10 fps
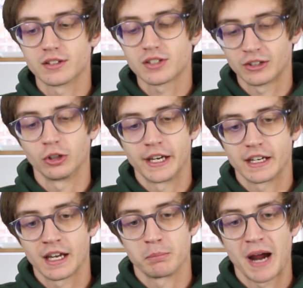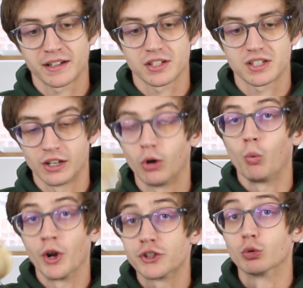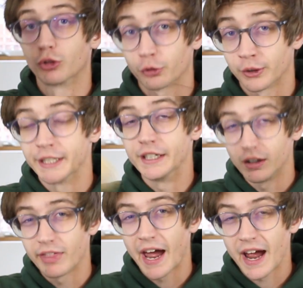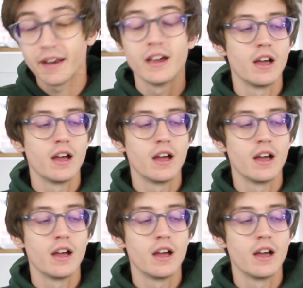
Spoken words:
single late Ken, back to stilt, 1, 2, 3 of that.